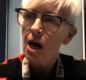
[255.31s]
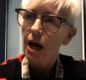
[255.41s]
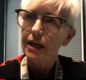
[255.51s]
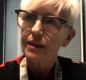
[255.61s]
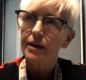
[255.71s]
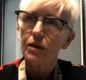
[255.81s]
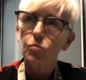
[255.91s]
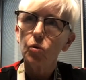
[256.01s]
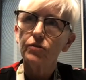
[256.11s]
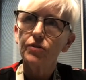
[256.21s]
And I think
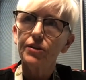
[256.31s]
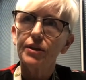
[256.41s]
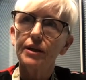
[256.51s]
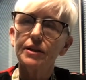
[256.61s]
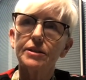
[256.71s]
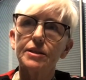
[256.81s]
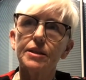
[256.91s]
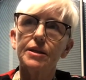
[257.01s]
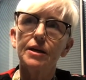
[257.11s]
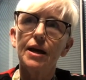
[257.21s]
one of the things
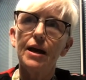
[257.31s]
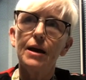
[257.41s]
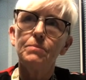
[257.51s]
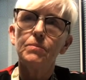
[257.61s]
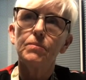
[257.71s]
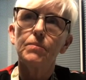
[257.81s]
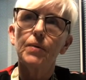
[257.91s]
that, and